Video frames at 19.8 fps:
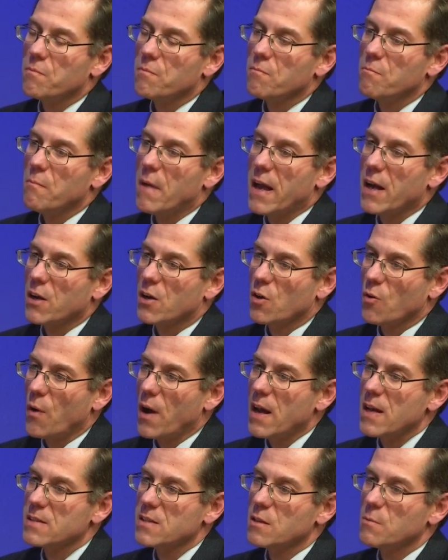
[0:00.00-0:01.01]
Mayor
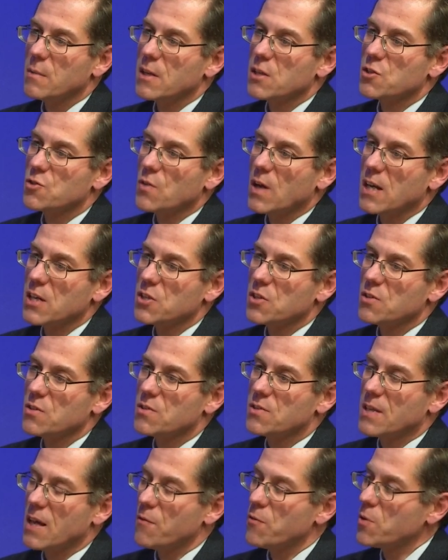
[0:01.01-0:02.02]
Correa's administration
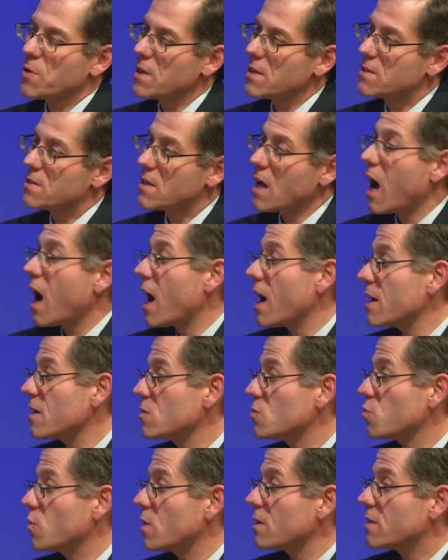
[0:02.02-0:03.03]
severed its ties
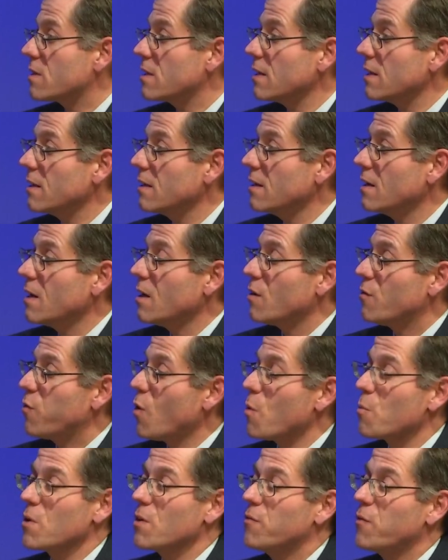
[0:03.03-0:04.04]
with the
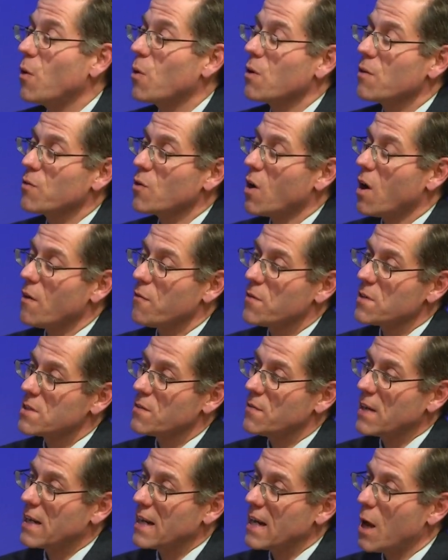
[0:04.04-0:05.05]
former Fall River Office
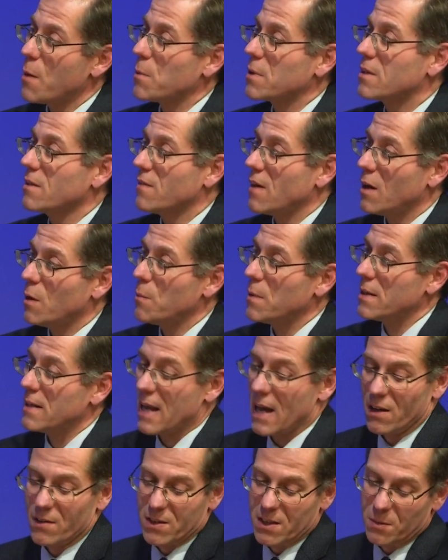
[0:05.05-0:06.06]
of Economic Development,
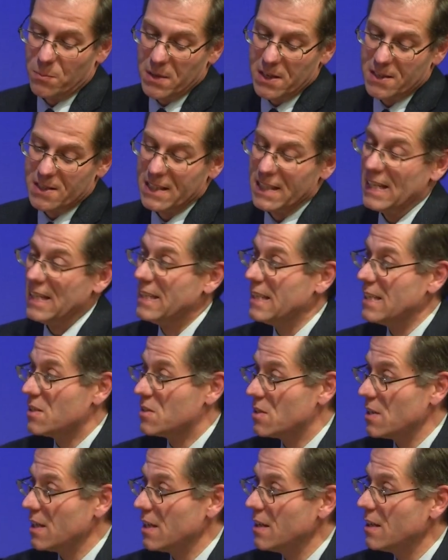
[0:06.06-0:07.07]
now the
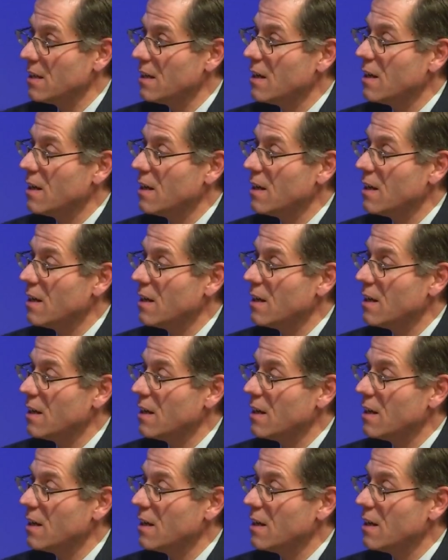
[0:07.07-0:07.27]
BCEDC.